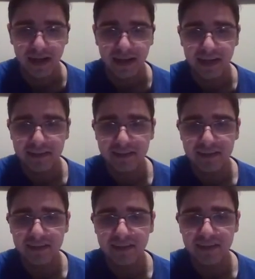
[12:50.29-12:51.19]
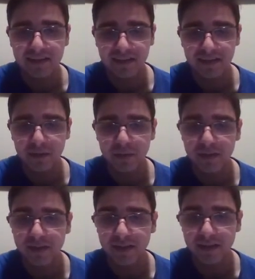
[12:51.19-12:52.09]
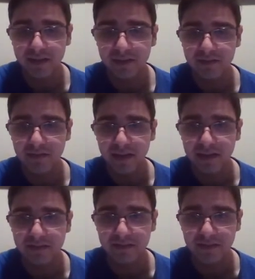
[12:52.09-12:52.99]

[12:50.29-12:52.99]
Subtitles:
I actually didn't consider playing king e5.